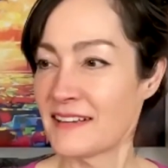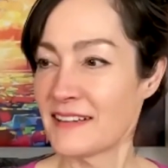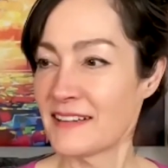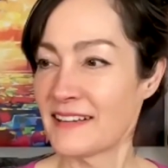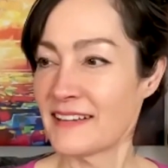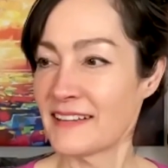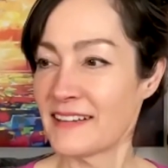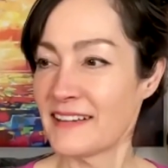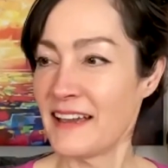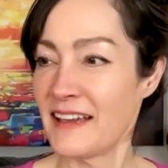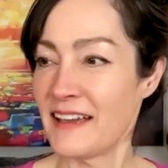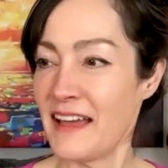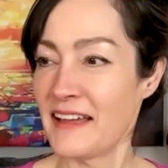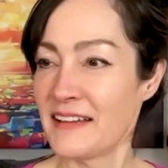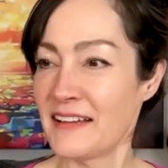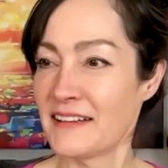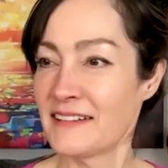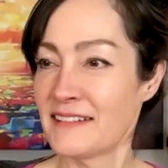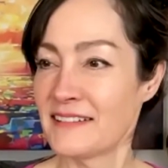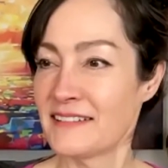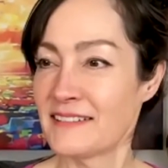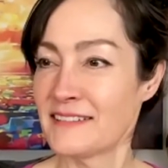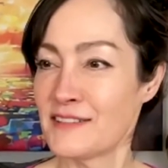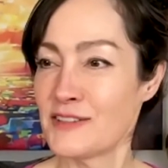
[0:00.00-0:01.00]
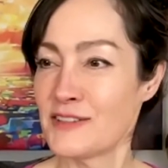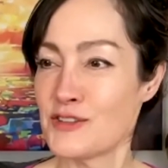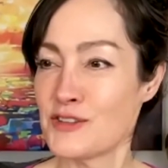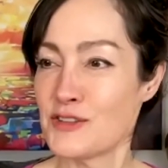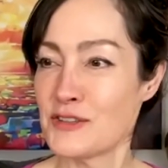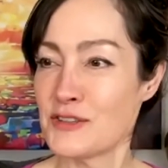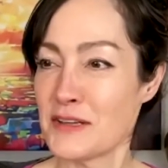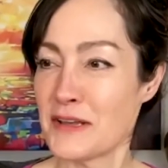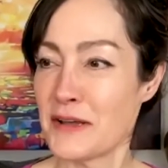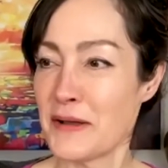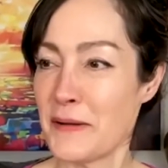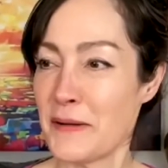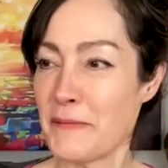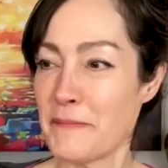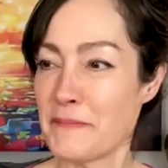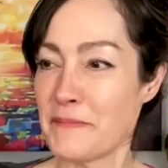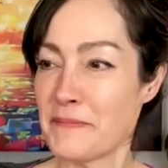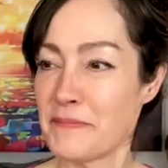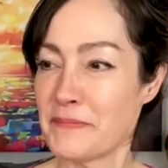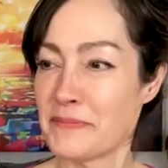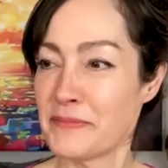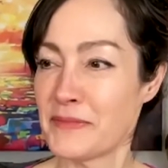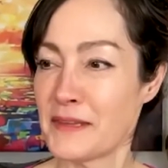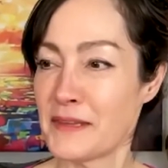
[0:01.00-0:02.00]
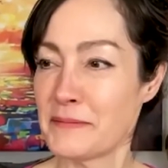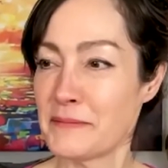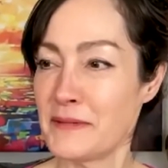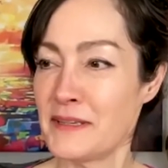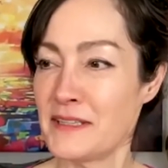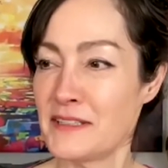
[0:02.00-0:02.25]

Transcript: Okay. So let me